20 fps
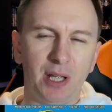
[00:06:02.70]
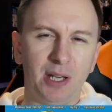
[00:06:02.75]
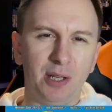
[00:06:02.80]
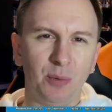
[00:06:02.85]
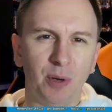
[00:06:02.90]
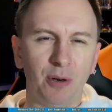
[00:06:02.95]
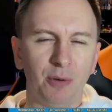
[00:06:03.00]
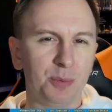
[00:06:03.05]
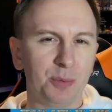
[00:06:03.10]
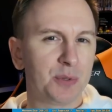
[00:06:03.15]

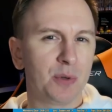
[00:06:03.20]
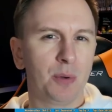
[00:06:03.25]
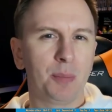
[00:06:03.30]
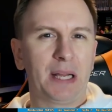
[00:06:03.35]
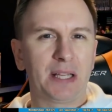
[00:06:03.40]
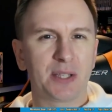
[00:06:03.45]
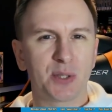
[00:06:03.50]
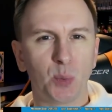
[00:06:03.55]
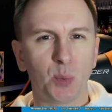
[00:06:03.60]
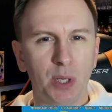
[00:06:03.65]
anywhere up to
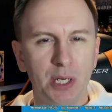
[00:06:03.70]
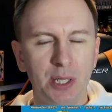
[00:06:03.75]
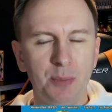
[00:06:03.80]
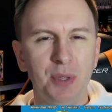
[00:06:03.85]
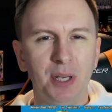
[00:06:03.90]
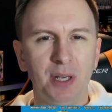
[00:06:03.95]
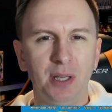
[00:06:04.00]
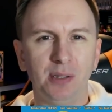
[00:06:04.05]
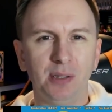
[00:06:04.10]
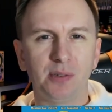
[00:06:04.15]
about 20
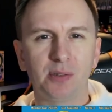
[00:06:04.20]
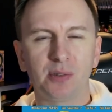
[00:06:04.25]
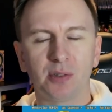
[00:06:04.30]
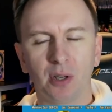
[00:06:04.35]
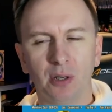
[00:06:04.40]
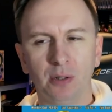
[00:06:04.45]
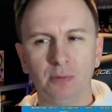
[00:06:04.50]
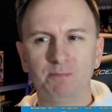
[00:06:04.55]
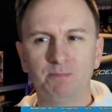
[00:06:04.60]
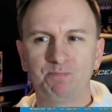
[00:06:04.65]
minutes
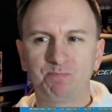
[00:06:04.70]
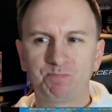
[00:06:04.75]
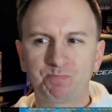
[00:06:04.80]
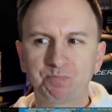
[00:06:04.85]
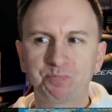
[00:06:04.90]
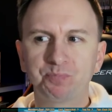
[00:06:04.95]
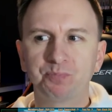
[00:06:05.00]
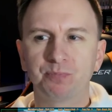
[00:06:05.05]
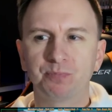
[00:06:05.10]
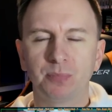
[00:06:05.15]
so
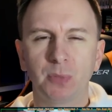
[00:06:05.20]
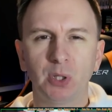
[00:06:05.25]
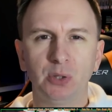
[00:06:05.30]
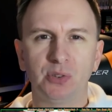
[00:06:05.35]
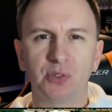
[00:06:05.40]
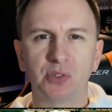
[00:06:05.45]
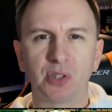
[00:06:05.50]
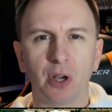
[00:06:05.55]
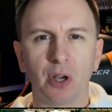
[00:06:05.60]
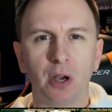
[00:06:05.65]

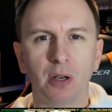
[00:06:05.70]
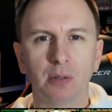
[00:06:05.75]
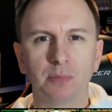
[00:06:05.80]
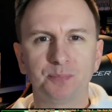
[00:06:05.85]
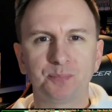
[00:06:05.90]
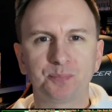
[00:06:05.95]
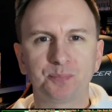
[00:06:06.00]
good start.